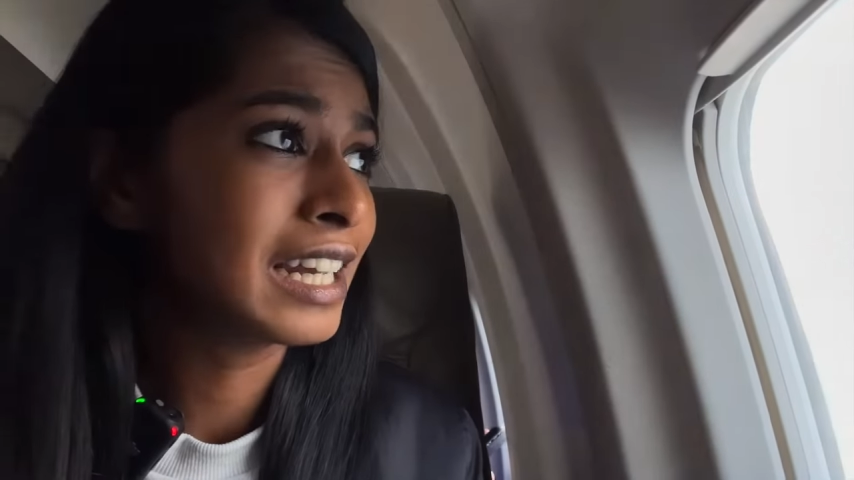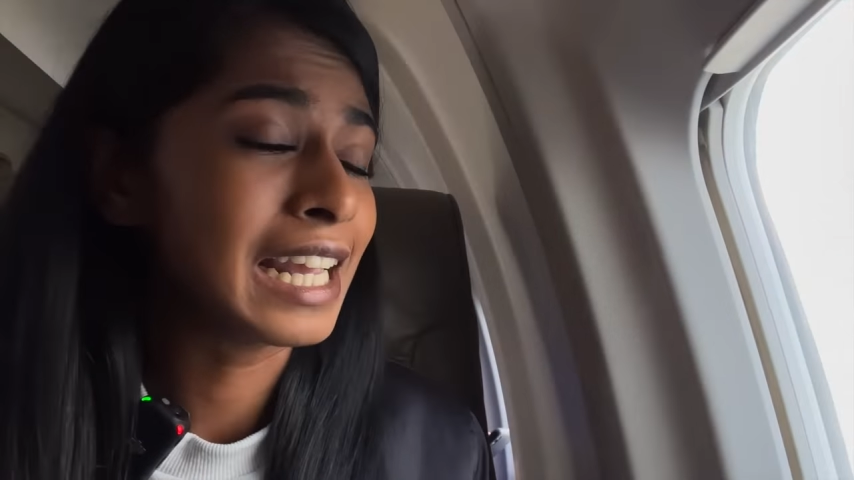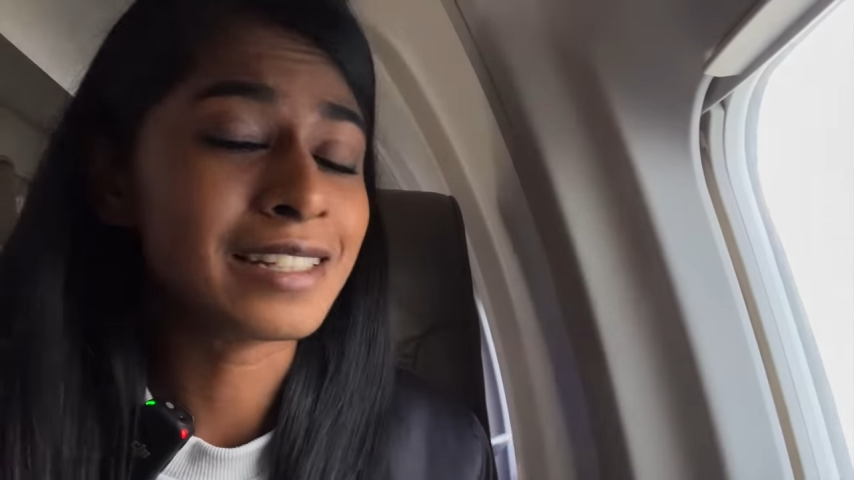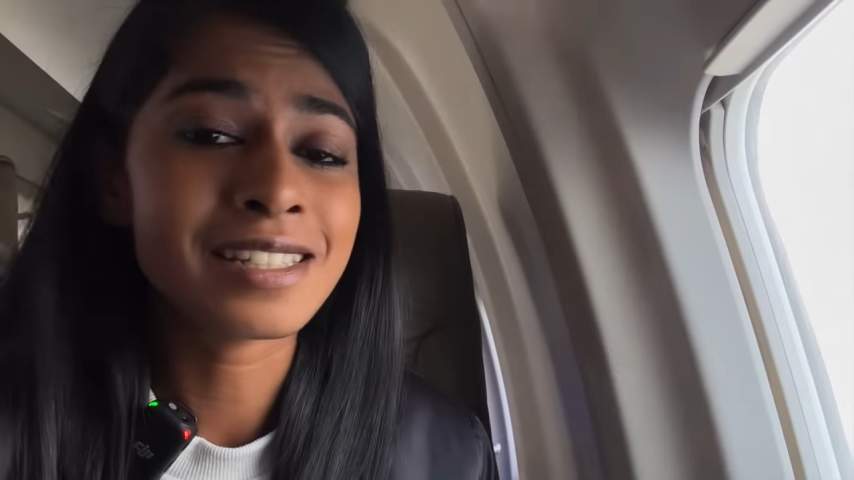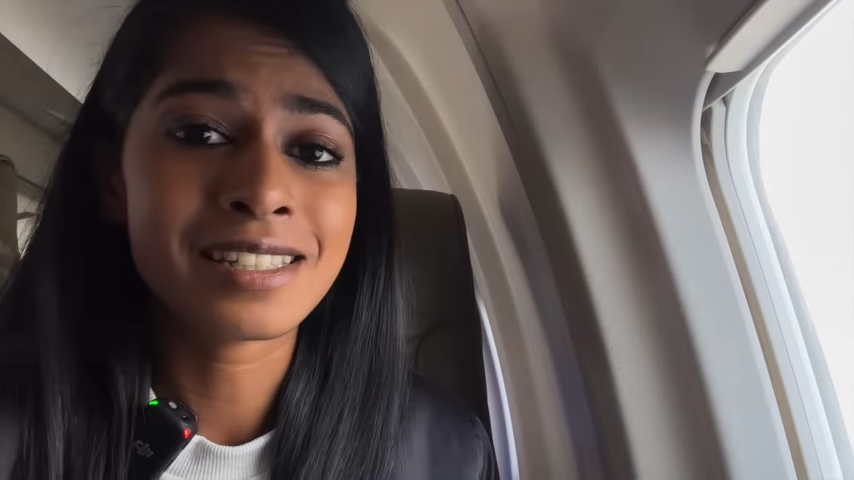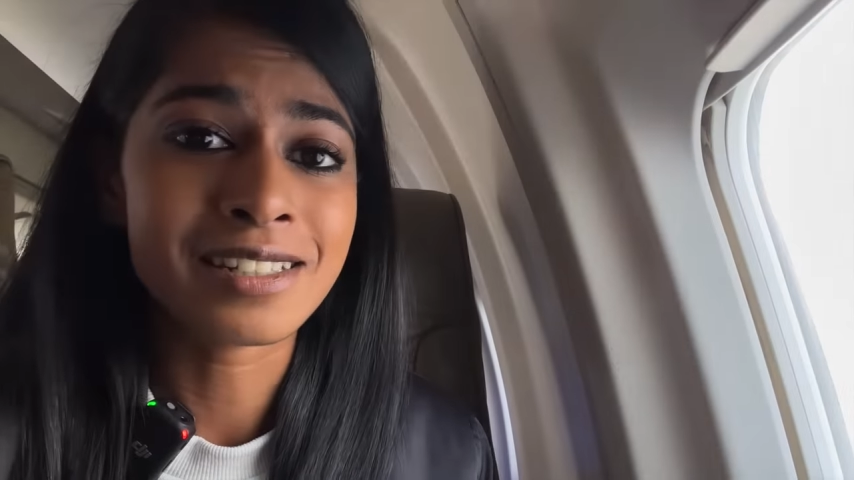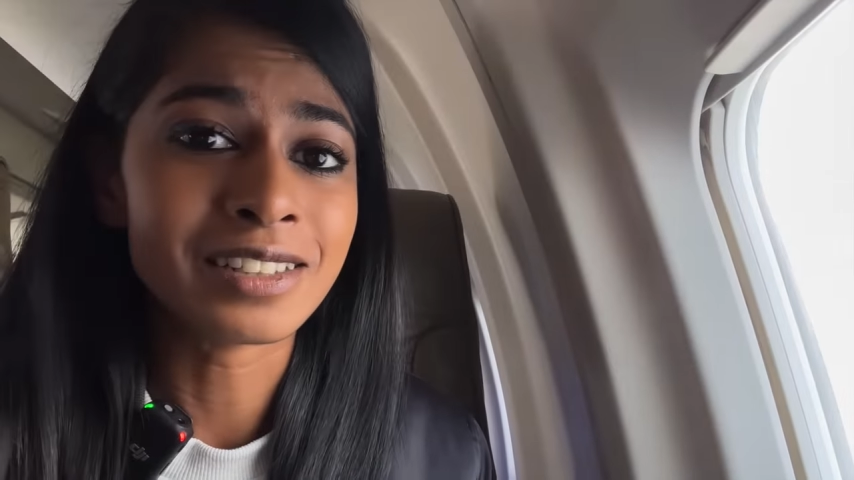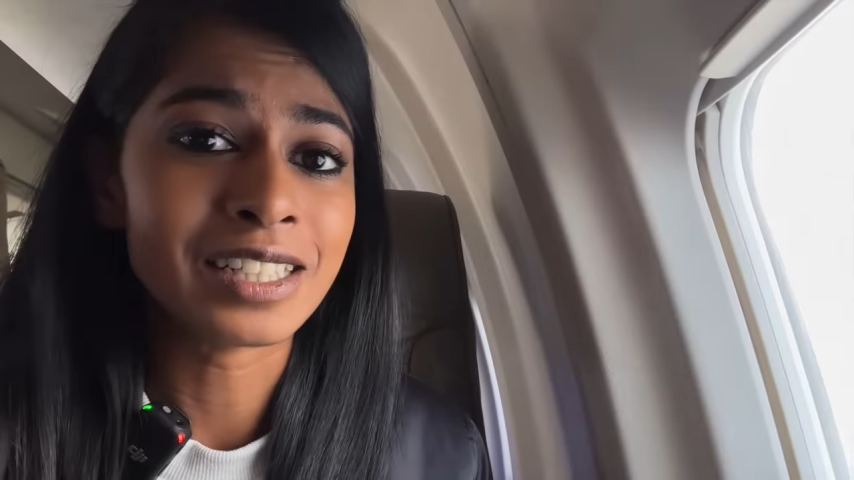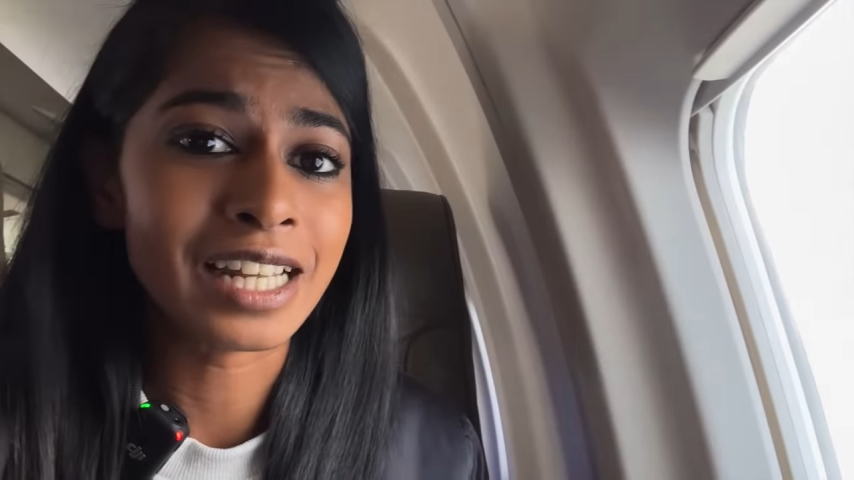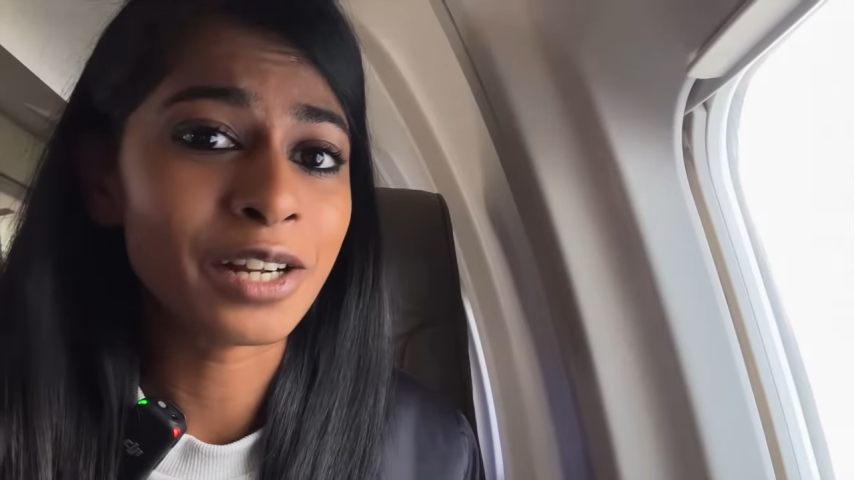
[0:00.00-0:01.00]
it's
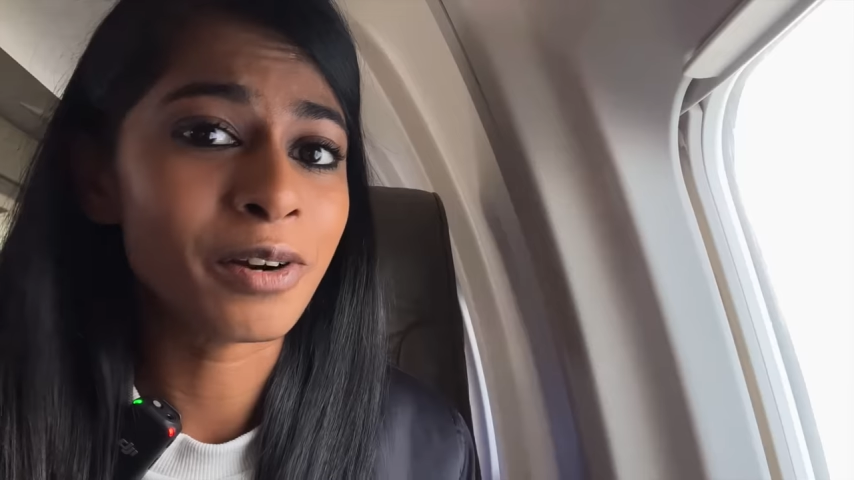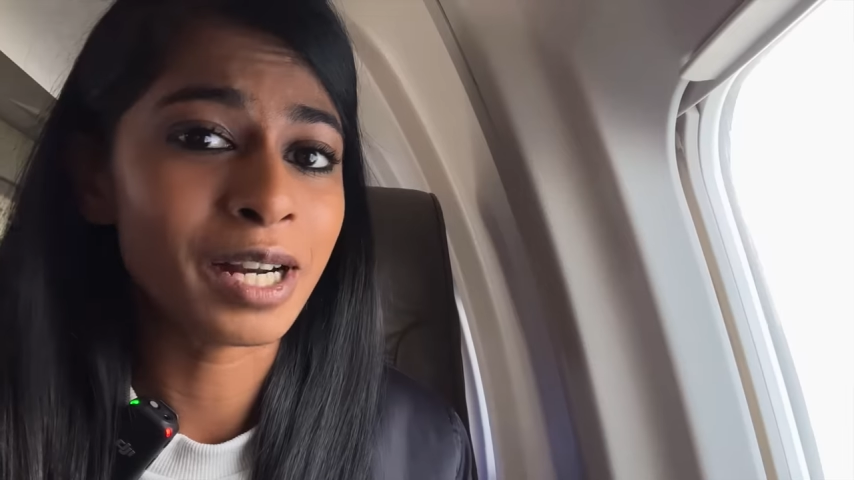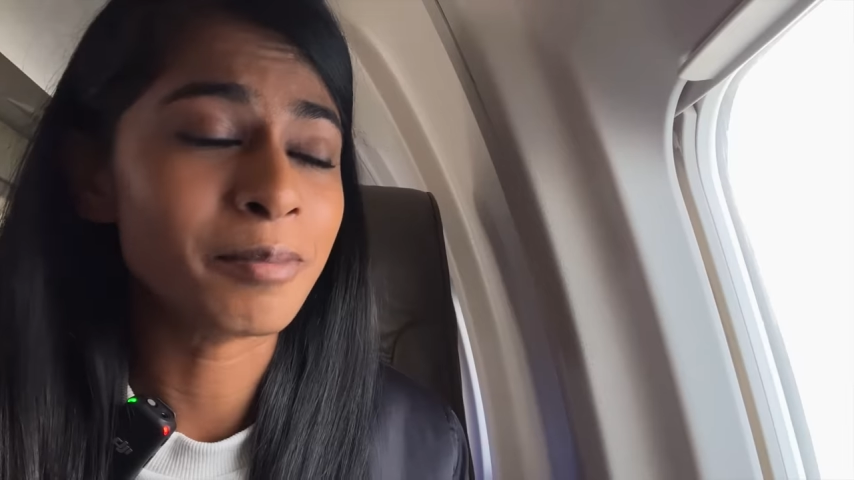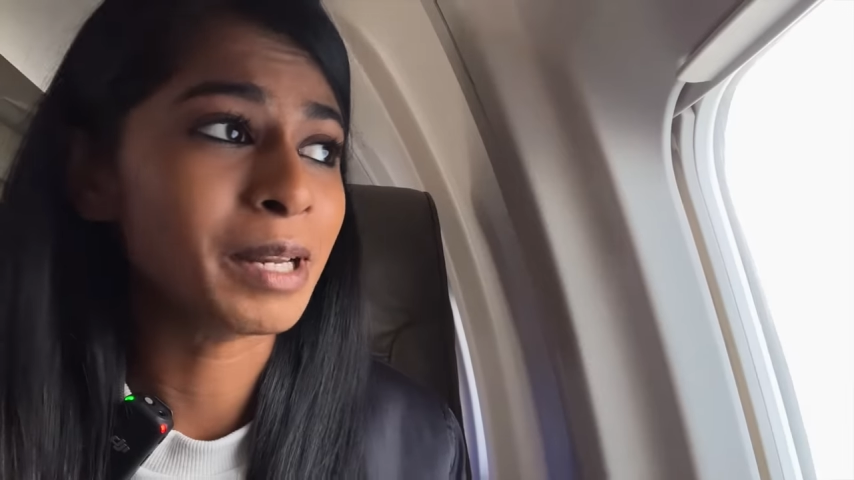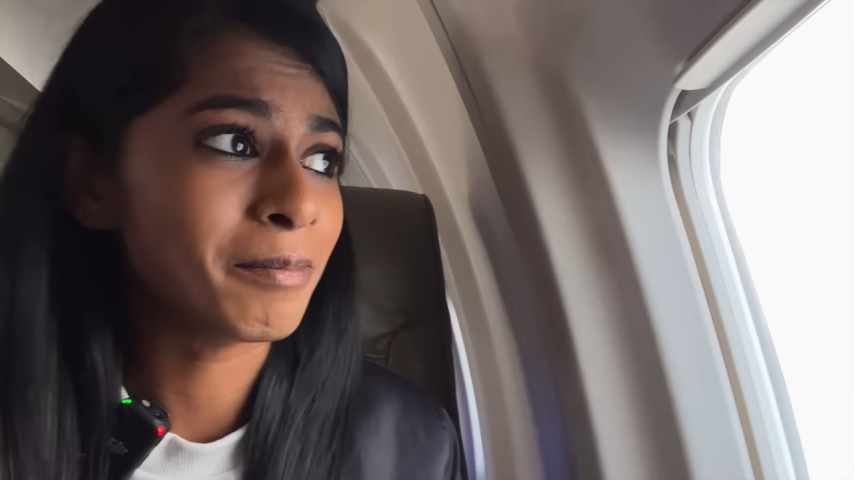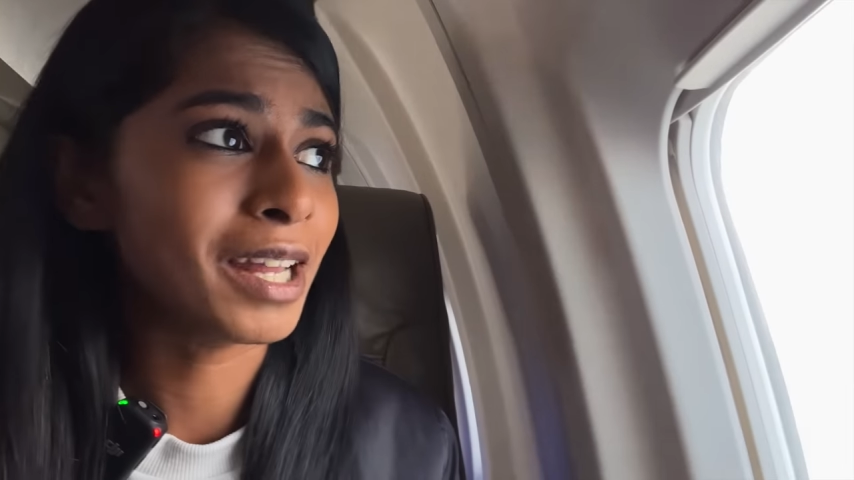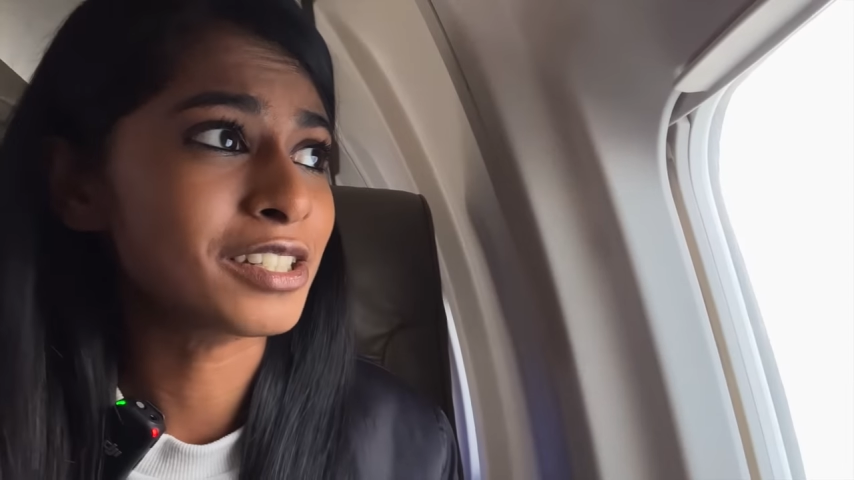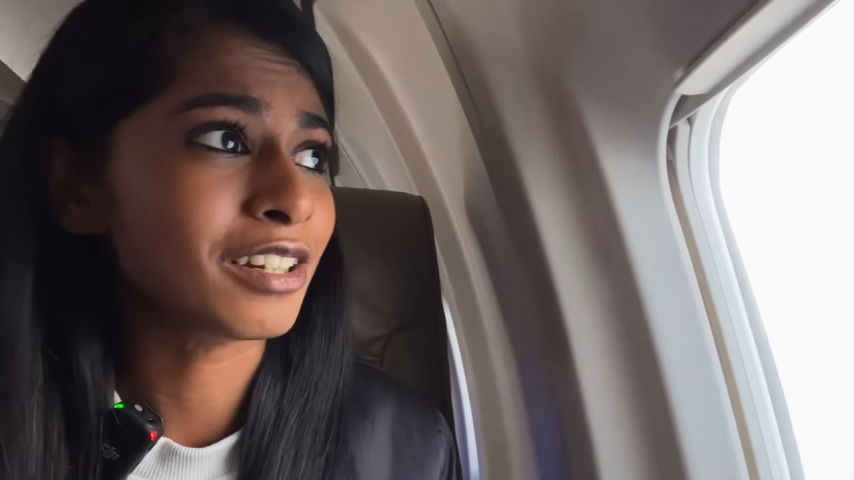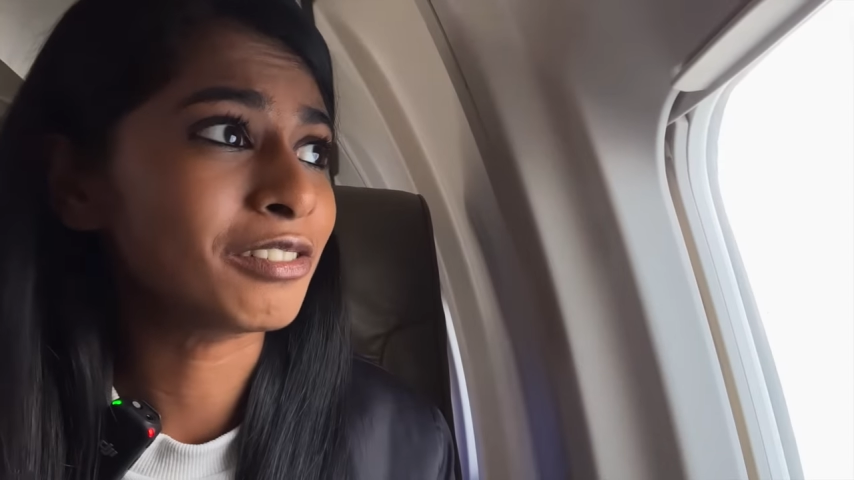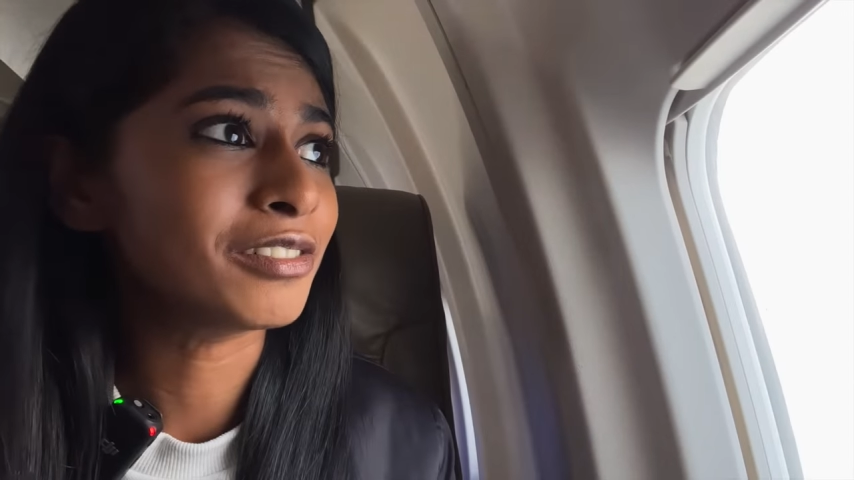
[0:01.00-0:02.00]
still incredibly magical.